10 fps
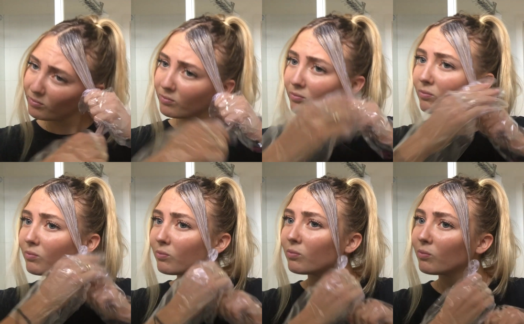
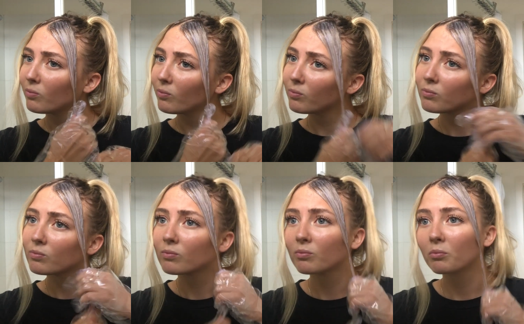
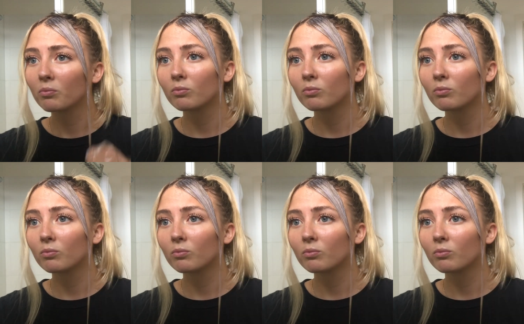No one is speaking in this clip.